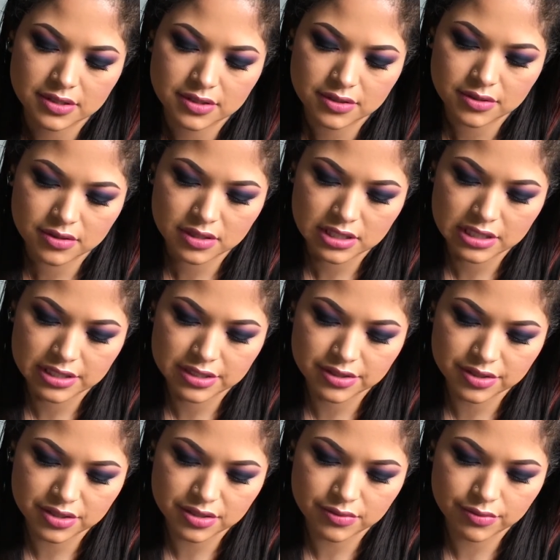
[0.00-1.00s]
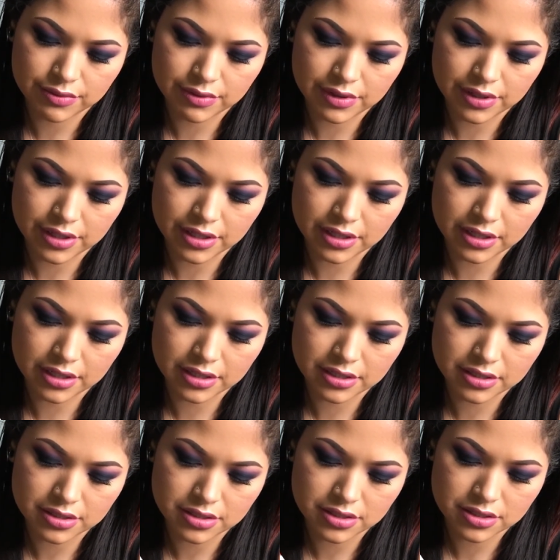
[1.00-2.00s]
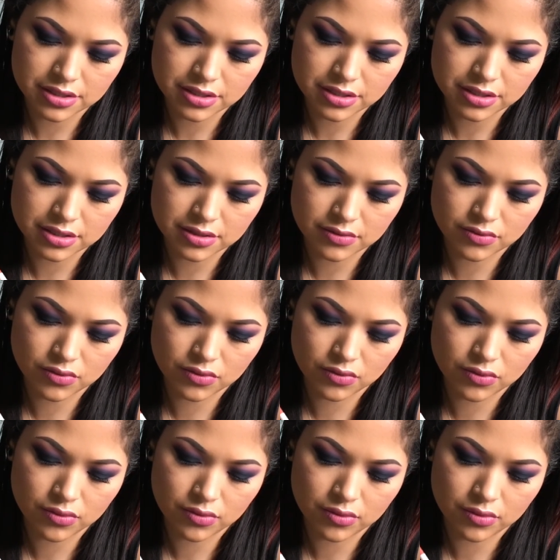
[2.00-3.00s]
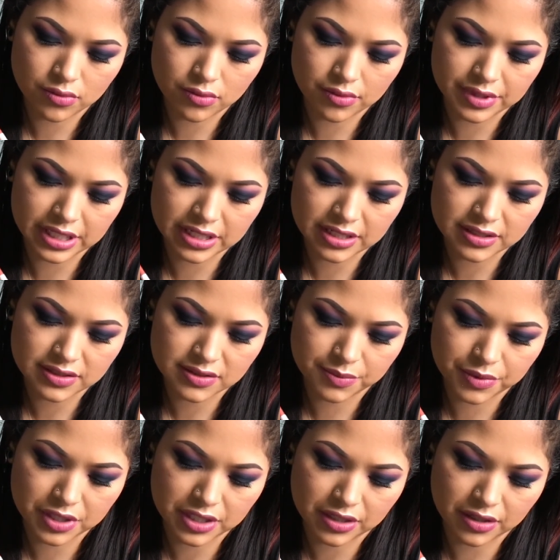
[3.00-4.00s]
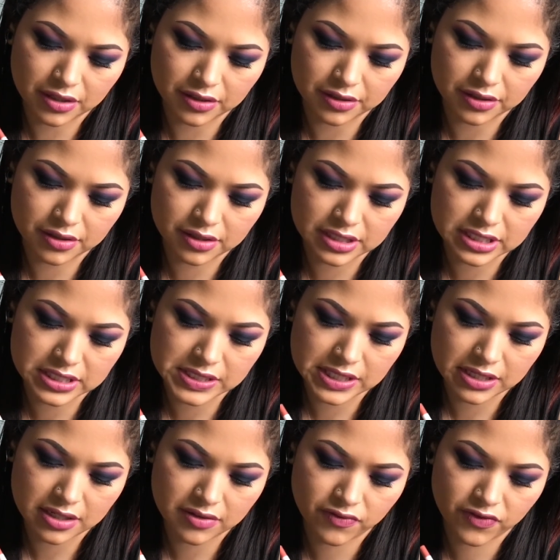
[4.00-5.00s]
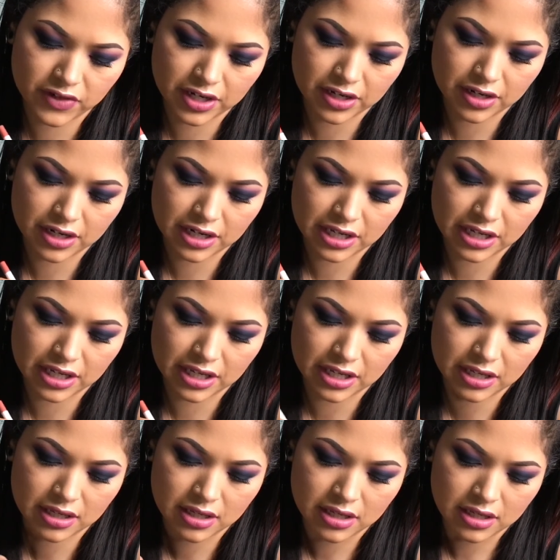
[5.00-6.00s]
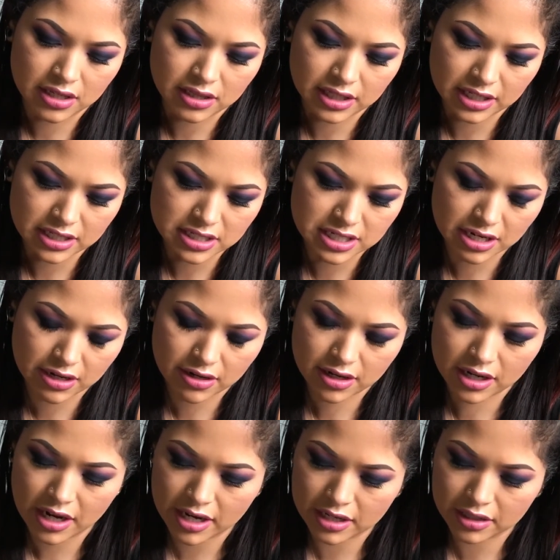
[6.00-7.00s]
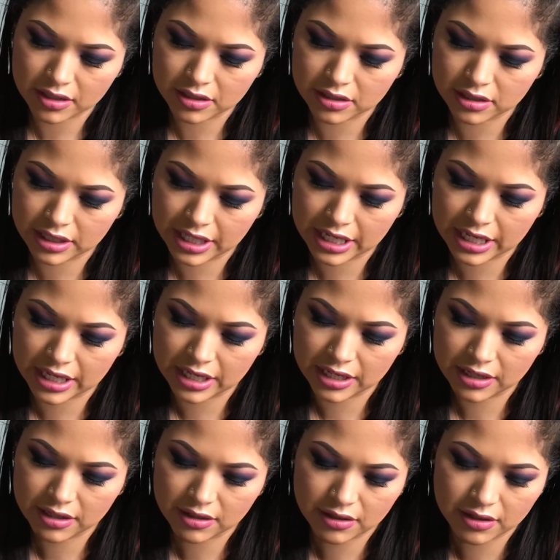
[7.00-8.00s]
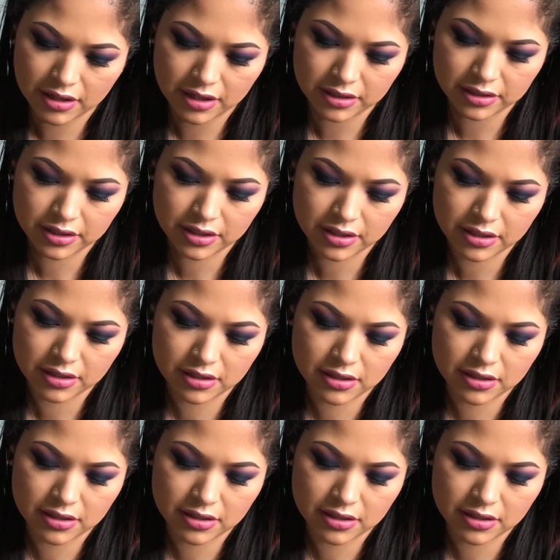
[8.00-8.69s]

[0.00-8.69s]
do a little swatch. Ooh, that is a pretty color. It's like a very, like a terracotta clay color.